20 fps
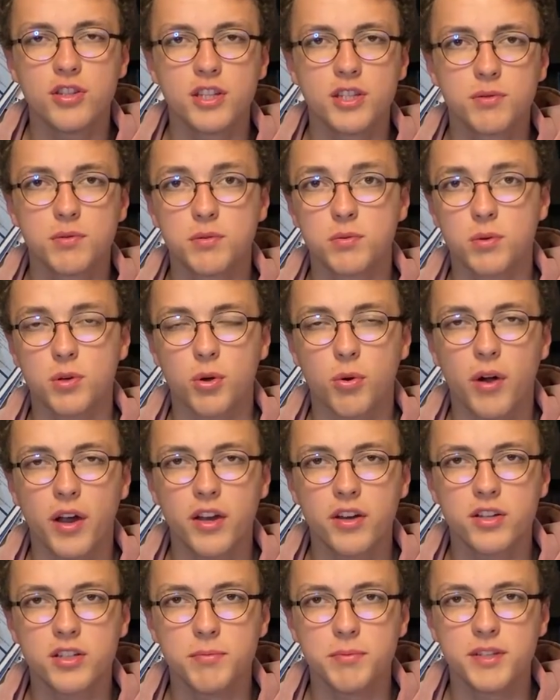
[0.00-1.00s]
this was
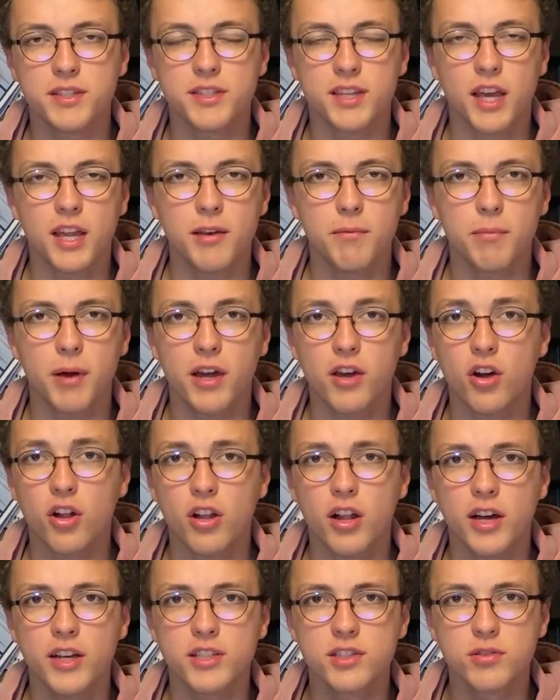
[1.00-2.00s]
required to be sent by
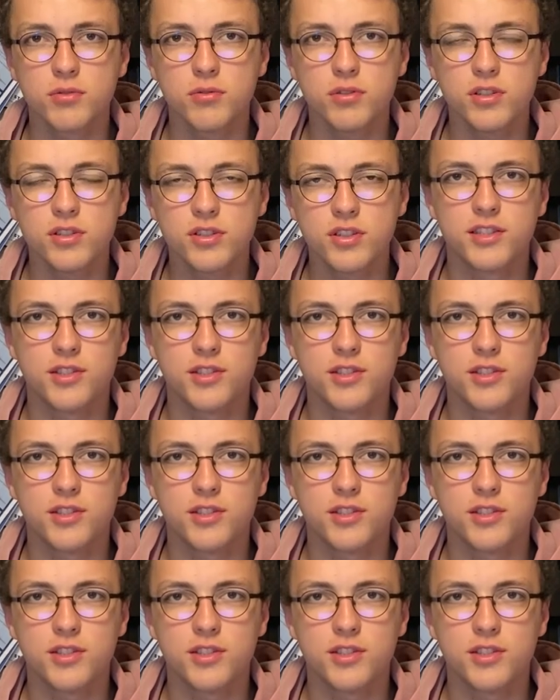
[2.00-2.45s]
all high schools